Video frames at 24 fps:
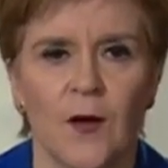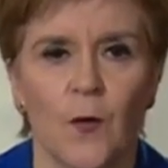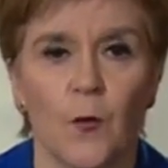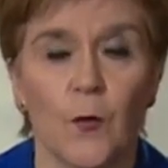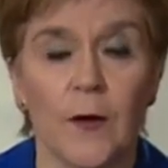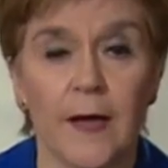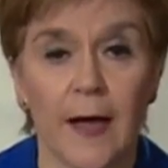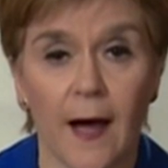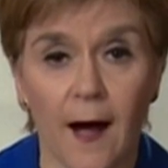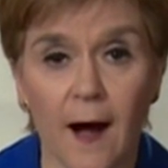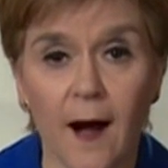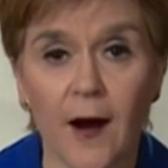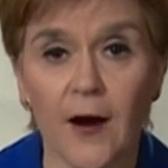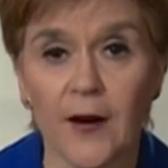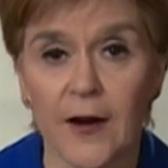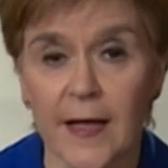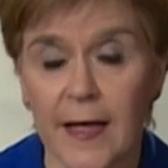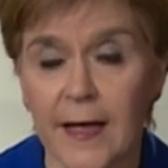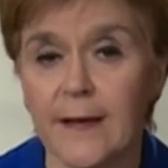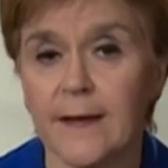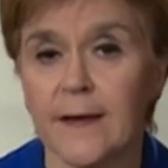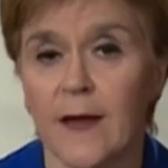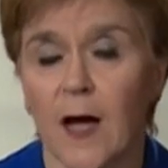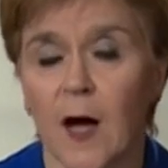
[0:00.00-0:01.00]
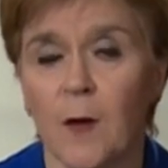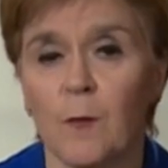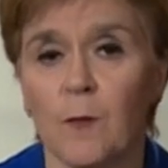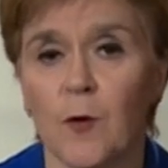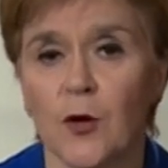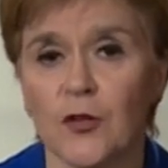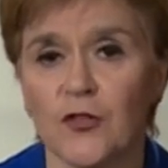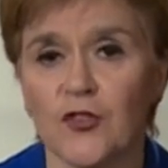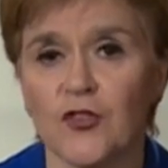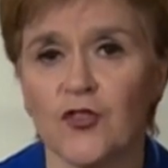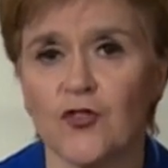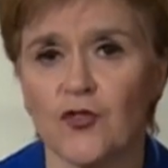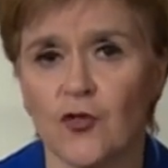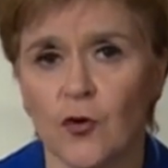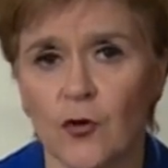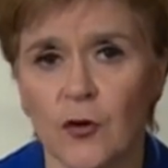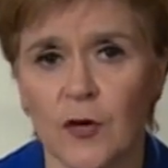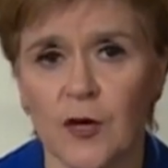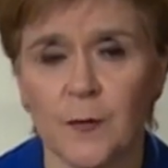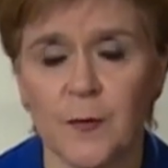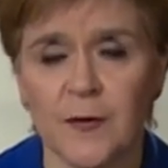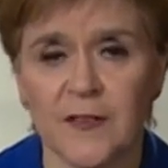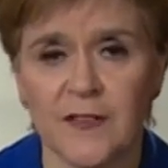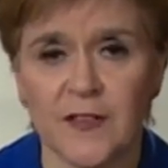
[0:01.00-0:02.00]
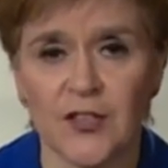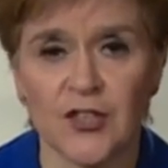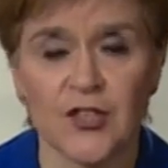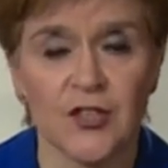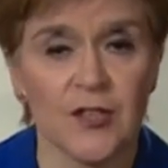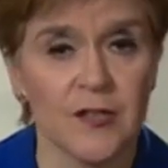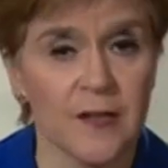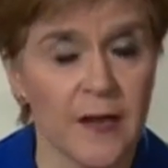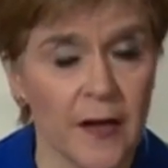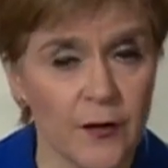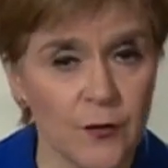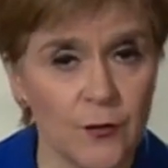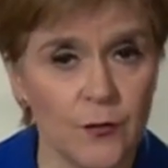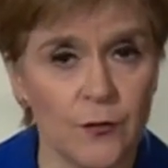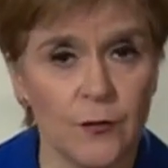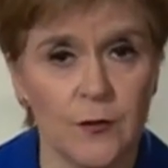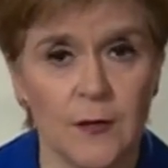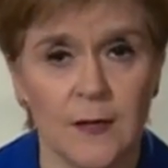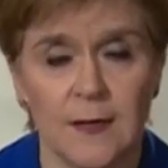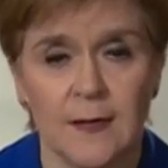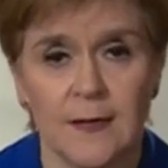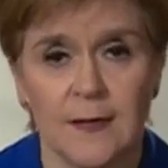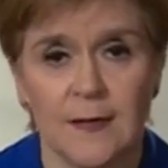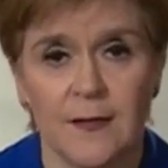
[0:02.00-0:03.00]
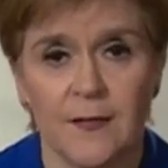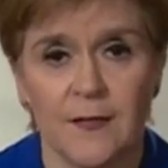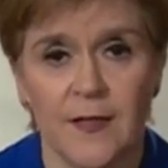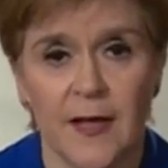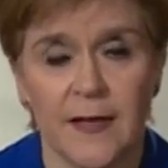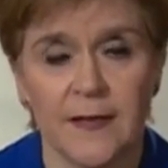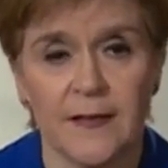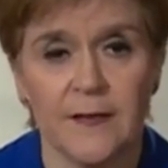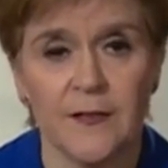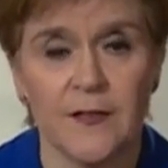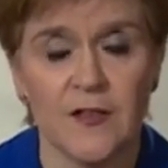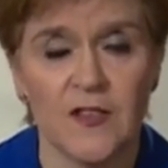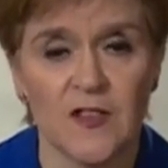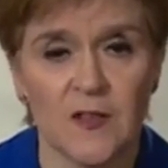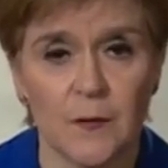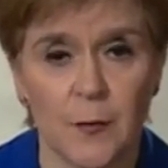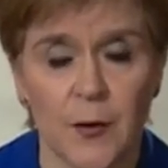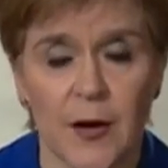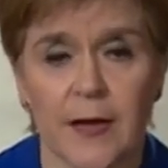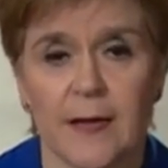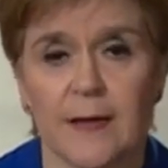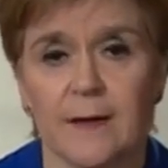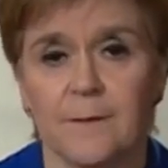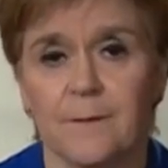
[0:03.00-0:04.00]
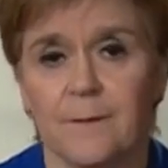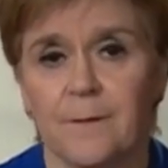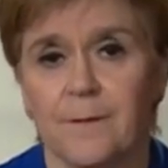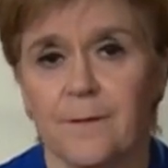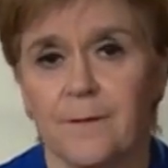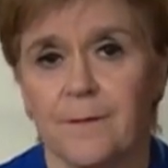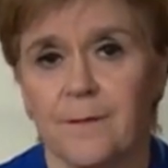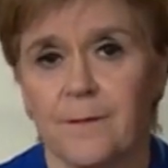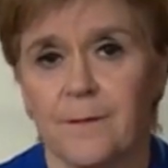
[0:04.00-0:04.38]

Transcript: we are in a much stronger position now than in the spring.